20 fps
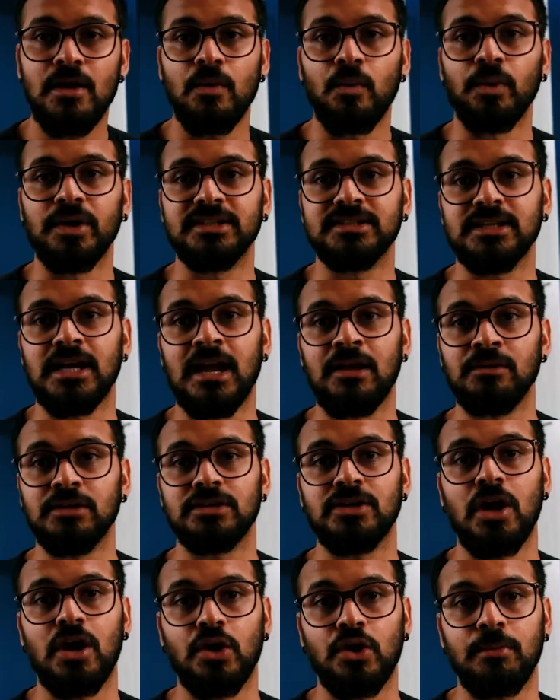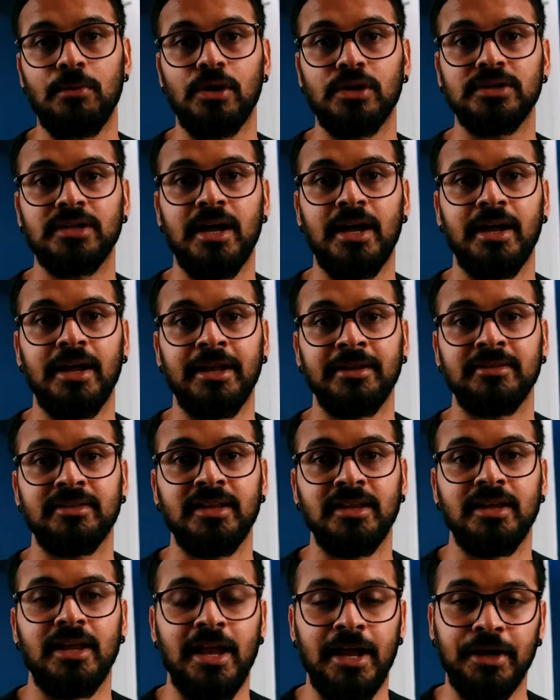which I will talk about that at
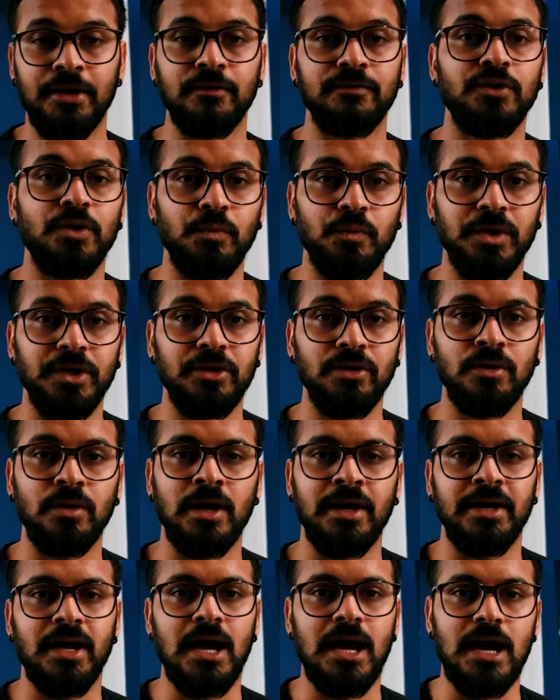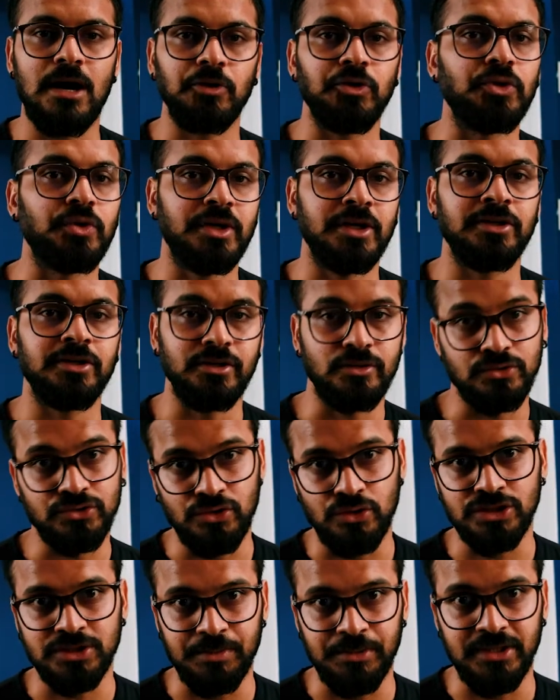the end of the video and how you can use
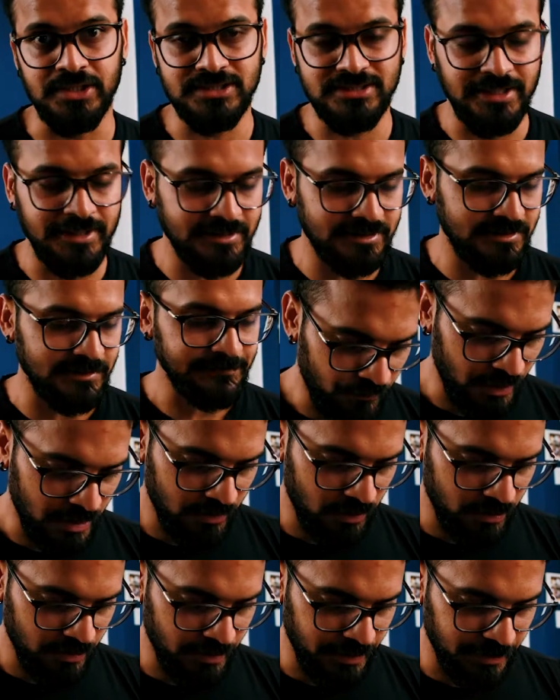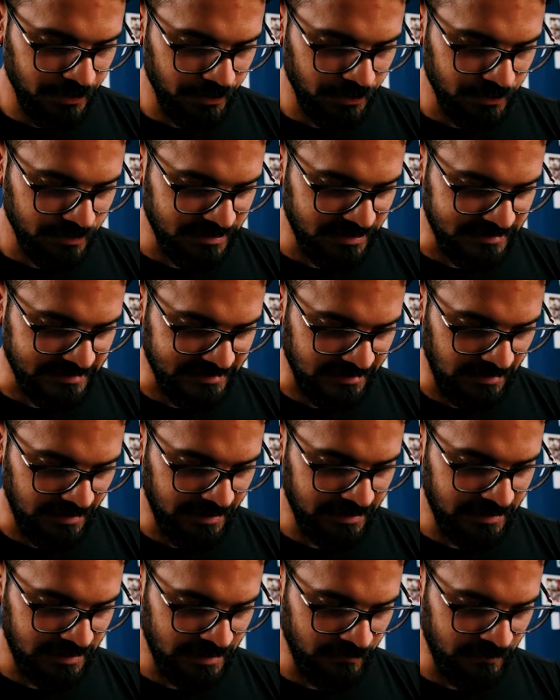those presets. We are not going to use the
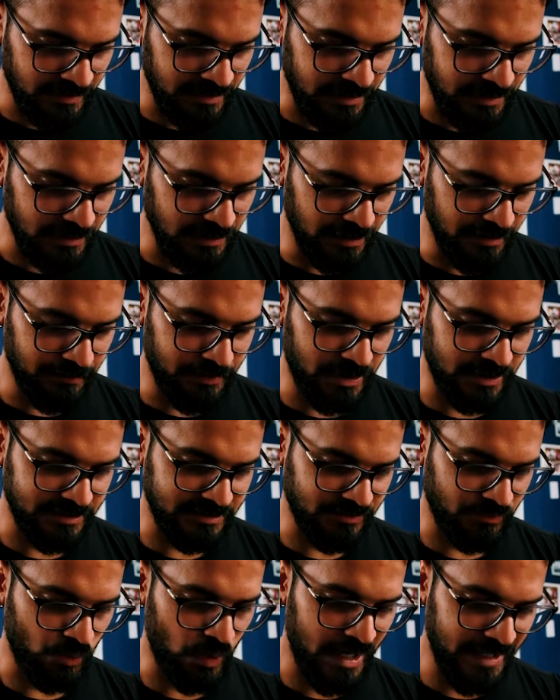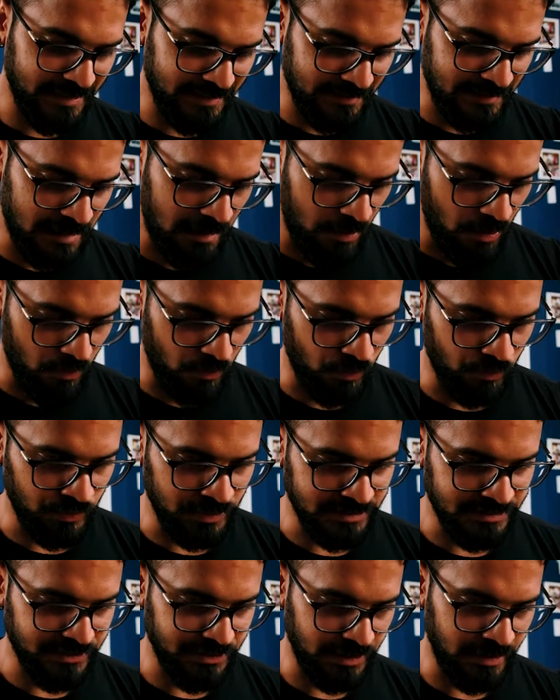selective and healing brush right now,
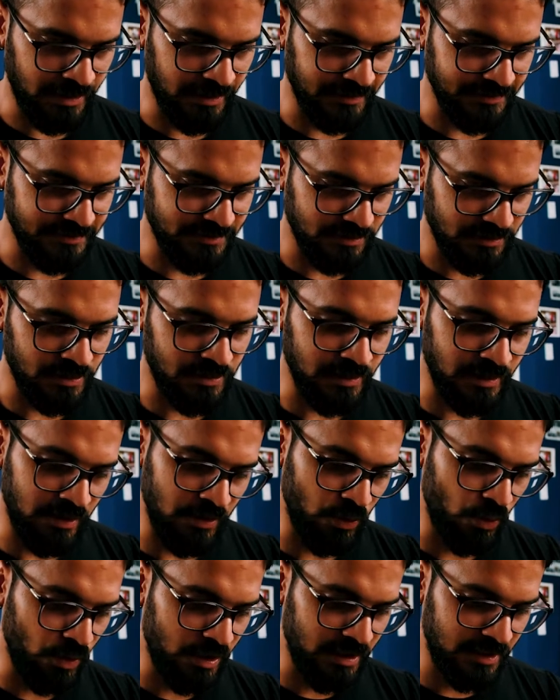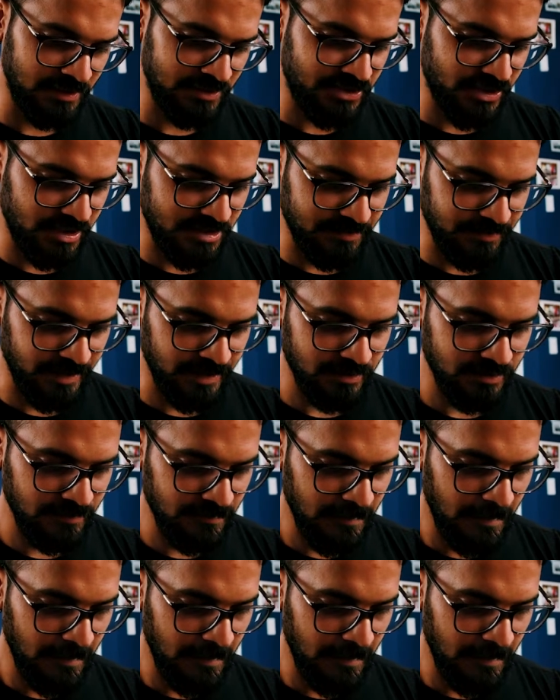which is the local adjustment.